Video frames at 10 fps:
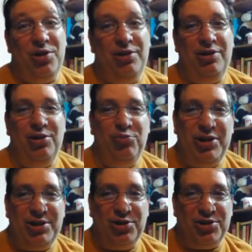You
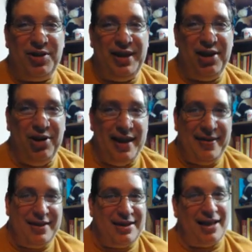research on the internet.
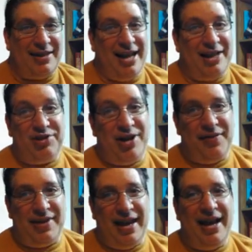It's got the answer to
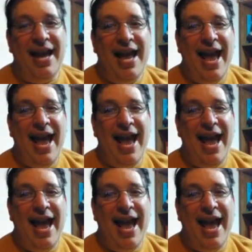everything.